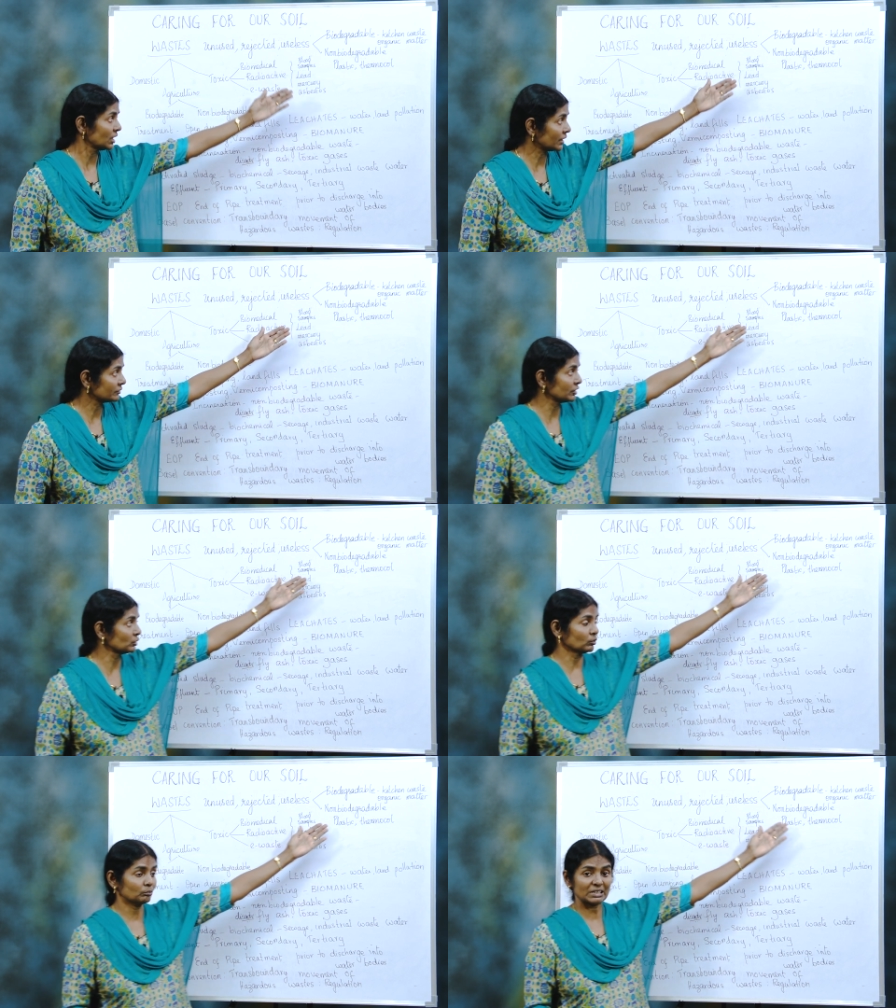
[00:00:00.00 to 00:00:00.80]
And we
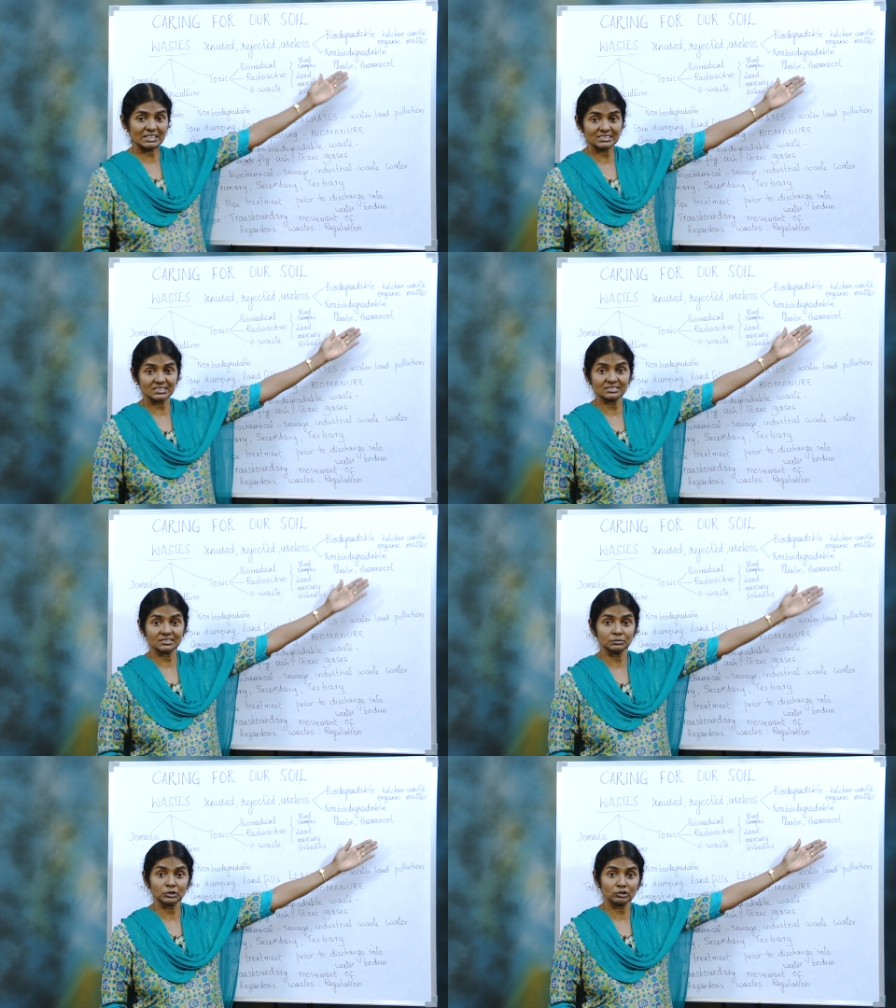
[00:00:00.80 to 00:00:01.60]
know plastic,
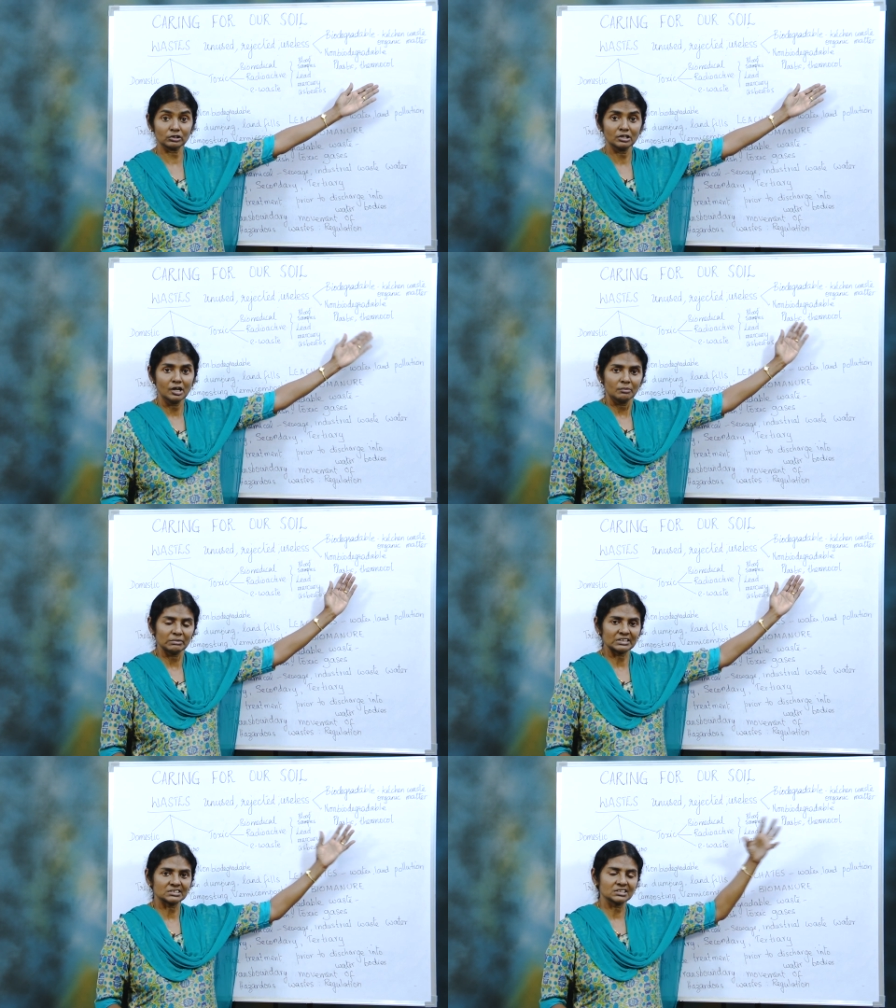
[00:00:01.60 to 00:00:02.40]
thermocol,
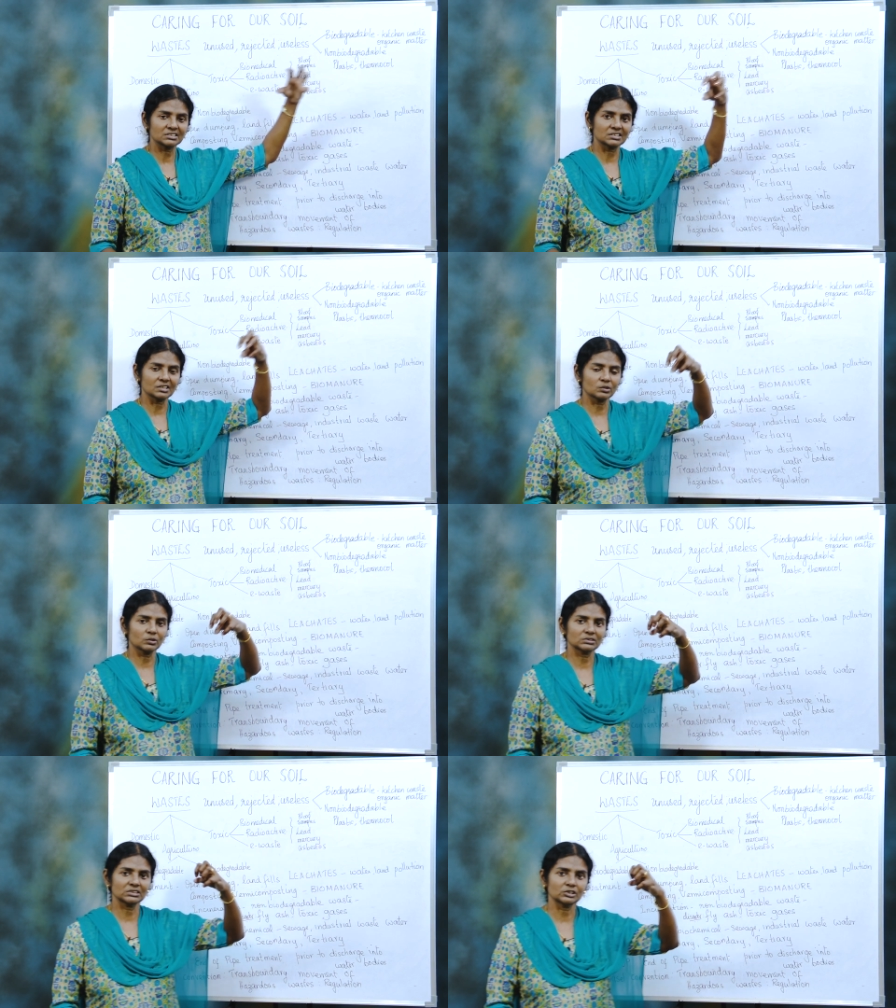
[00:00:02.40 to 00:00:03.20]
plastic still
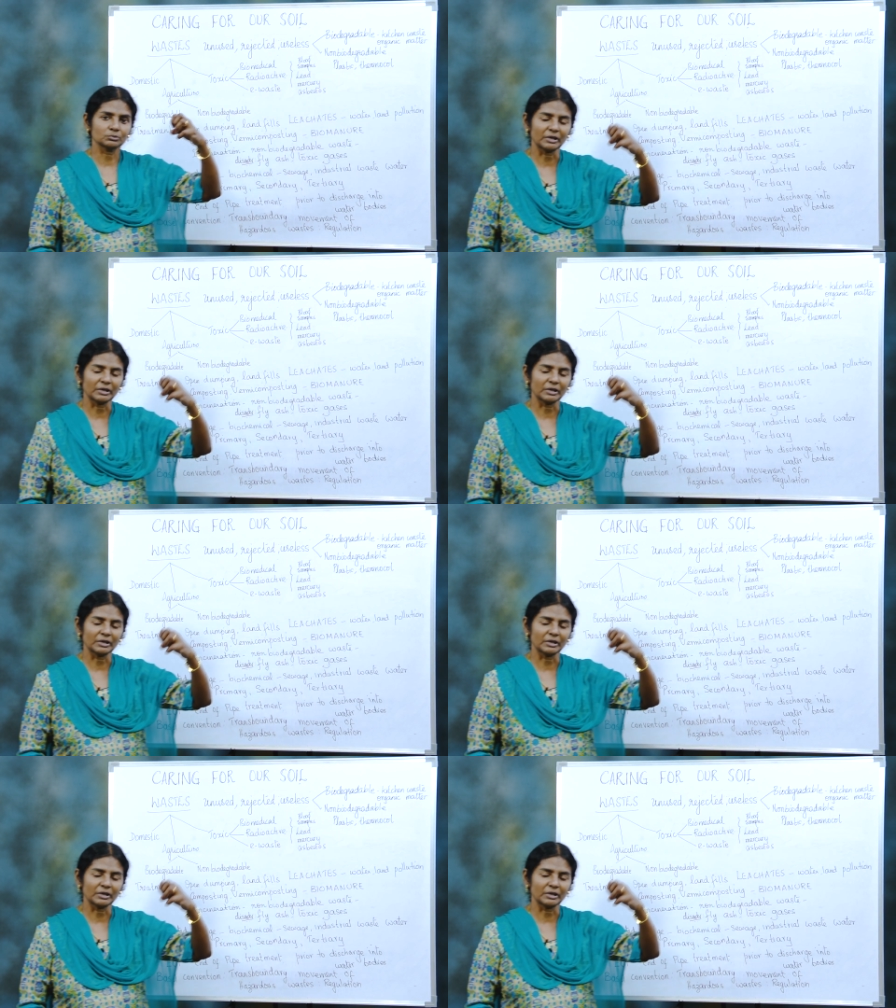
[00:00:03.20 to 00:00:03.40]
goes into